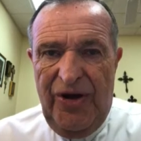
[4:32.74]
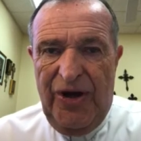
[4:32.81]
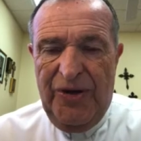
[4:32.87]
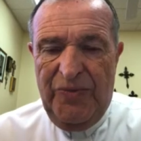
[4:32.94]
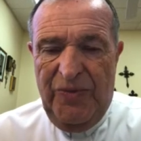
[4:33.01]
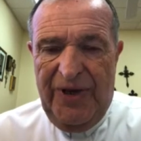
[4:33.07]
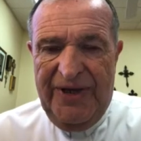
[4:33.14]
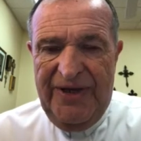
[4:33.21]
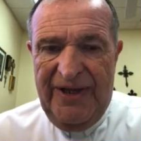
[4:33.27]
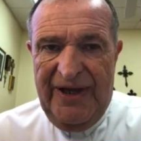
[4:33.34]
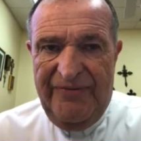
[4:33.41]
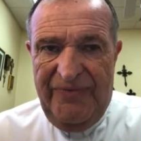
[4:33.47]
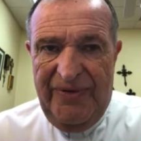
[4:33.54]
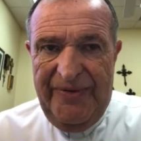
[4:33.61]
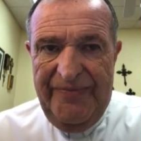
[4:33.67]
On one
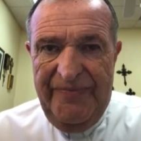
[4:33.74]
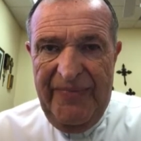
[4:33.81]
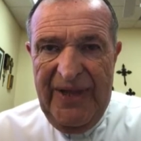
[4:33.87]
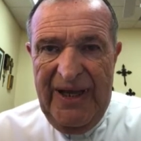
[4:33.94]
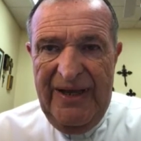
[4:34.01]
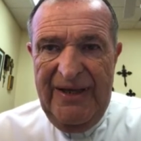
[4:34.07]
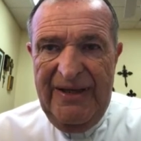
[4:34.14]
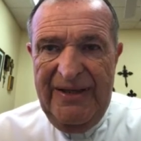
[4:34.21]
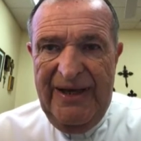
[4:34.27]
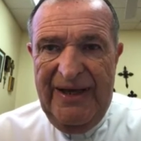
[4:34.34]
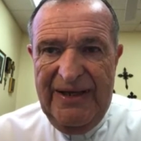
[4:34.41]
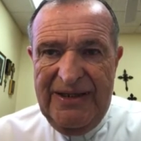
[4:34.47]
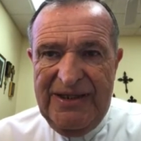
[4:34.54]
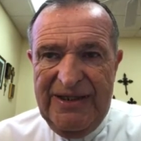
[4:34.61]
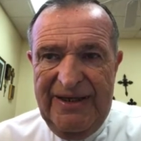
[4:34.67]
level,
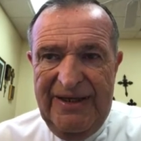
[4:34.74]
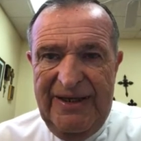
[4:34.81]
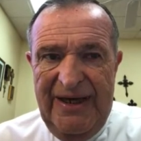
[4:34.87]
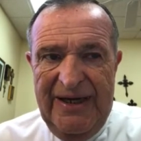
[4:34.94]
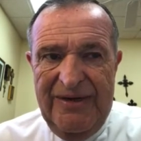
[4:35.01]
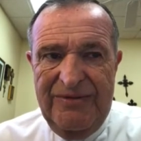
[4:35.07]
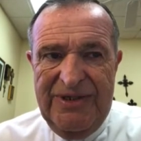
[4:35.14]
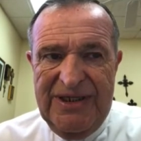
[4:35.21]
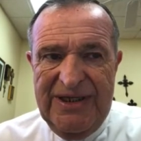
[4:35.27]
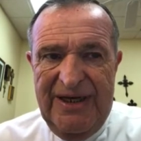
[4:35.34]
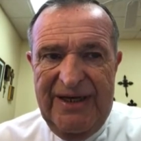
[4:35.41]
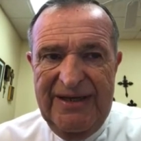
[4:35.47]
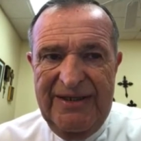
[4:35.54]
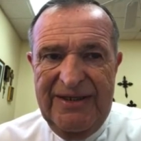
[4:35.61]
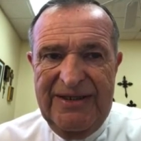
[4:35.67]
the incident
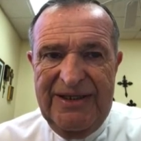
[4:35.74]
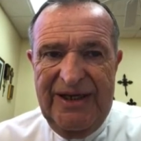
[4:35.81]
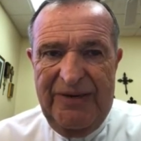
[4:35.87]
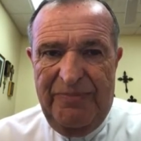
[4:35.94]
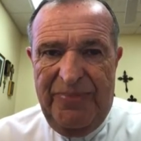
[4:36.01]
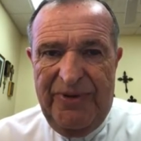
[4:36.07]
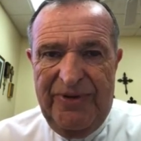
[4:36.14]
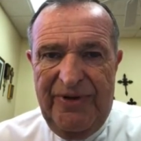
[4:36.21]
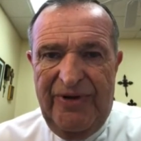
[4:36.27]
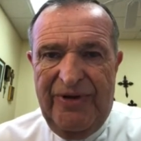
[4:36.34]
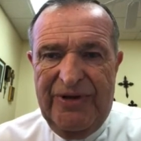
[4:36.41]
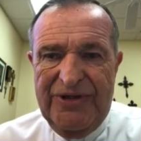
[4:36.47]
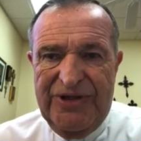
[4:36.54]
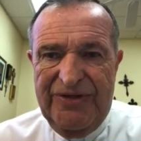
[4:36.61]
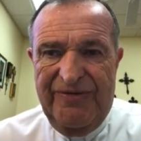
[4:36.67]
outside the temple
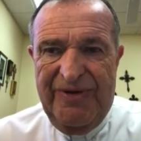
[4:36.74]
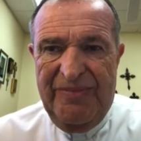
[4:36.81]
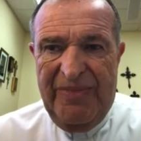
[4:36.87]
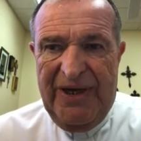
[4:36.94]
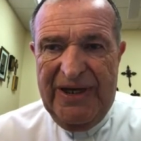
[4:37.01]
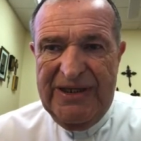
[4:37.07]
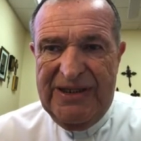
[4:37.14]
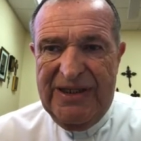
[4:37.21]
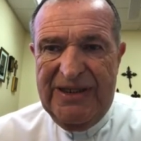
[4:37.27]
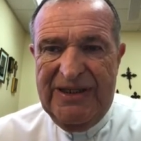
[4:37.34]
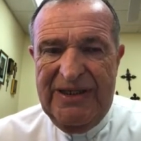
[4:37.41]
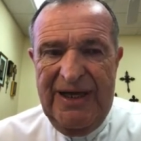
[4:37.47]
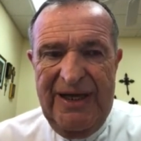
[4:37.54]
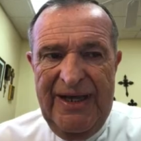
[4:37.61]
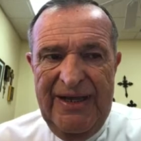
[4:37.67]
also reminds
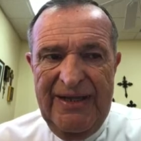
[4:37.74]
us